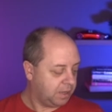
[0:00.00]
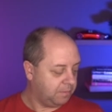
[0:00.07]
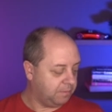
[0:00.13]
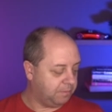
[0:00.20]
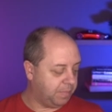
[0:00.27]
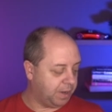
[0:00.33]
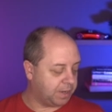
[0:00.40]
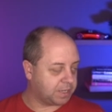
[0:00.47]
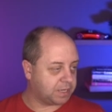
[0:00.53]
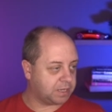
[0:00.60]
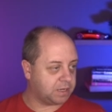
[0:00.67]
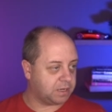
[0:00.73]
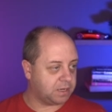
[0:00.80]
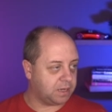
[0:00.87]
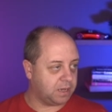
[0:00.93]
But
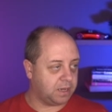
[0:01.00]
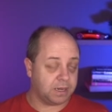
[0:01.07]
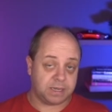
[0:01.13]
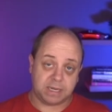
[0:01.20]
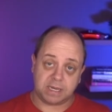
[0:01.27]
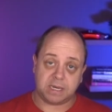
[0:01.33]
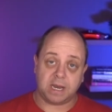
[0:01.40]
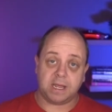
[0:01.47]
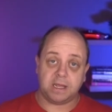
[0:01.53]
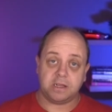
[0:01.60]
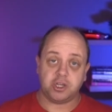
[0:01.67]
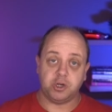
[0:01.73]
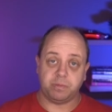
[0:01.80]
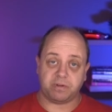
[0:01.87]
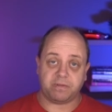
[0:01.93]
uh, Tesla,
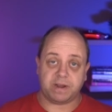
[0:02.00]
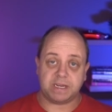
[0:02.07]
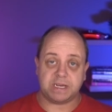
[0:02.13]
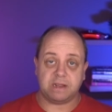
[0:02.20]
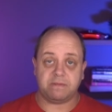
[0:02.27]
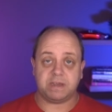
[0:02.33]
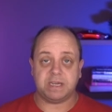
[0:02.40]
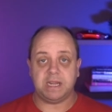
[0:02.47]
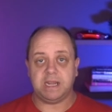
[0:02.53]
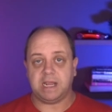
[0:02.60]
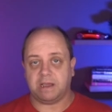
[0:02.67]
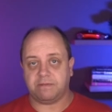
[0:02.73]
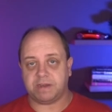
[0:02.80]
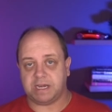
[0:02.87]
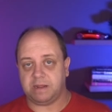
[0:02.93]
supervised FSD,
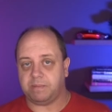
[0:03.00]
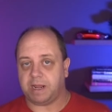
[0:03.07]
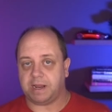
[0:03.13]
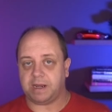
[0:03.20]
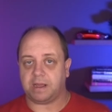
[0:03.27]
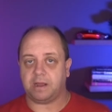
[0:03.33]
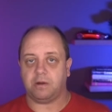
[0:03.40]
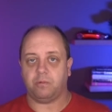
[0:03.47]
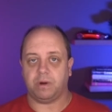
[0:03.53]
FSD beta,